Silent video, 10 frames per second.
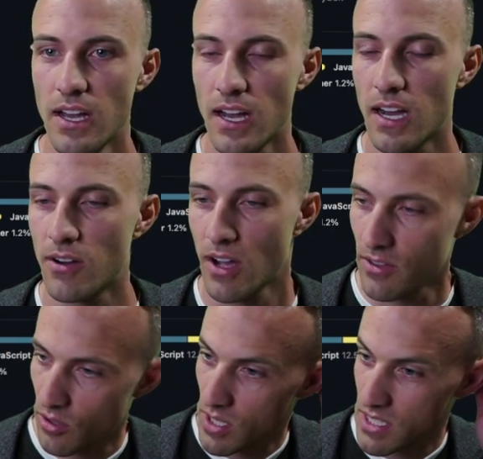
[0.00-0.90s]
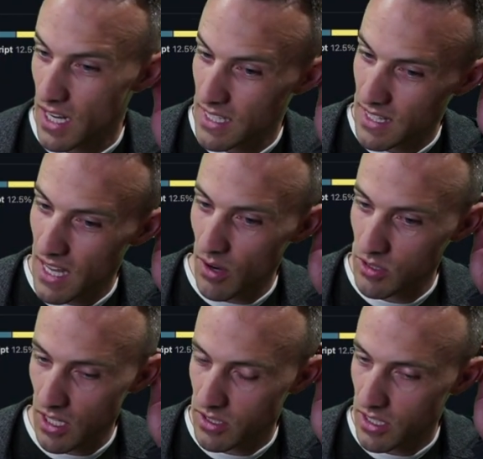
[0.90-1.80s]
Uh, the reason I did that
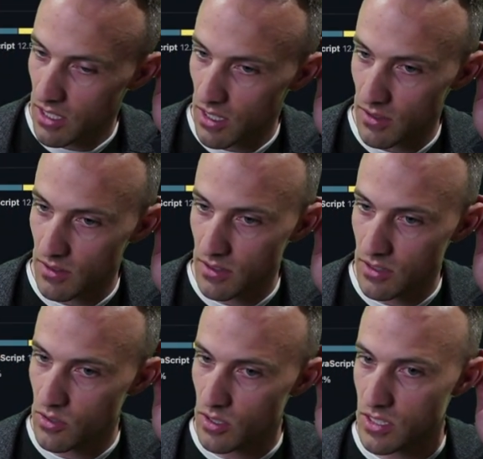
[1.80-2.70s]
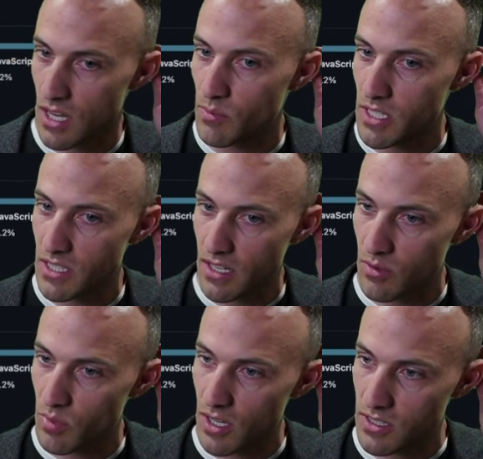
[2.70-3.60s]
was I was going to do a side-by-side -side
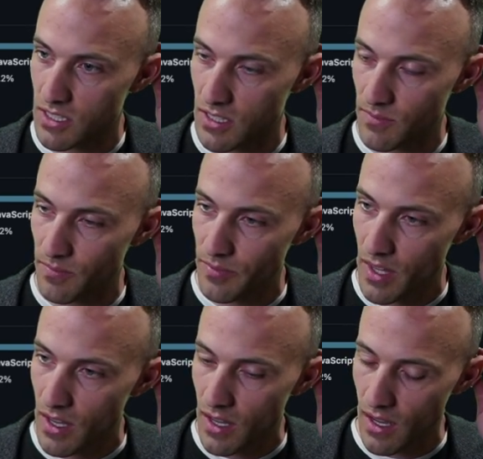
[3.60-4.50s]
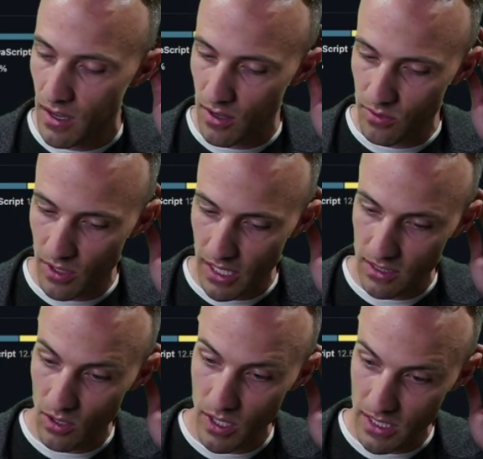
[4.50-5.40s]
comparison of like
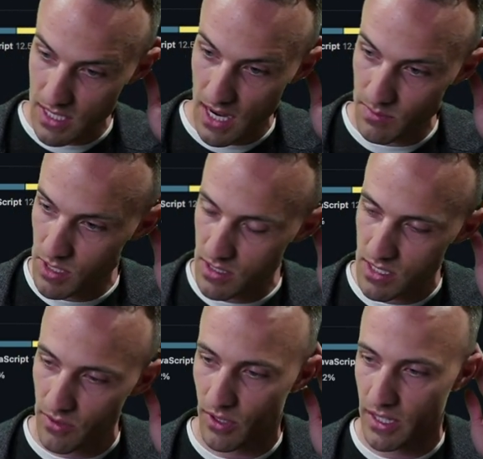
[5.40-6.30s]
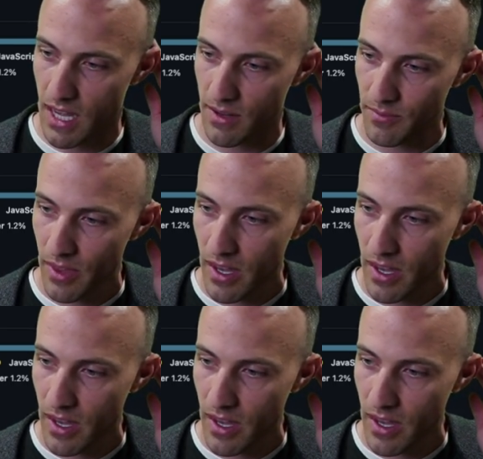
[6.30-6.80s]
loading times and stuff like that.